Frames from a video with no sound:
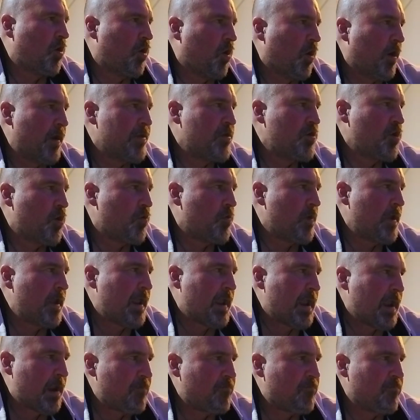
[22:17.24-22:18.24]
I know
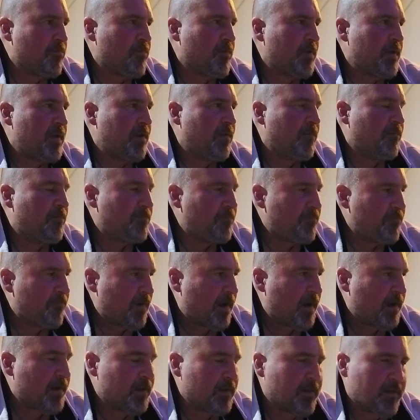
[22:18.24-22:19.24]
every
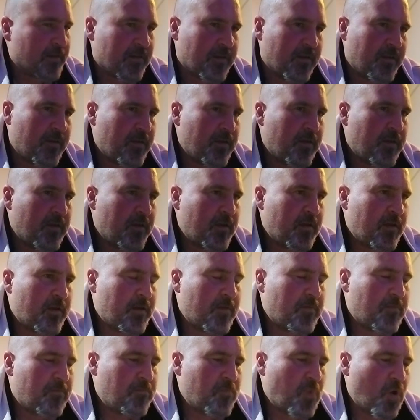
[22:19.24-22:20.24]
fucking.
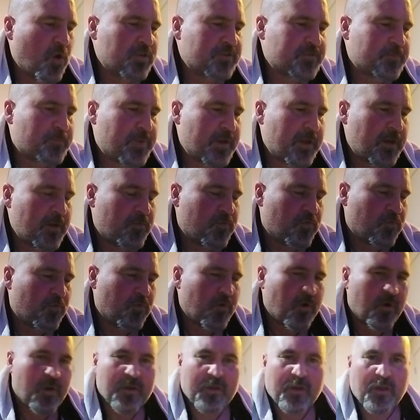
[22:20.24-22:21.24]
Most
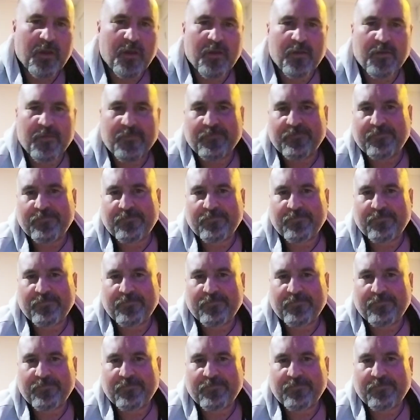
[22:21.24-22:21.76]
people, I go,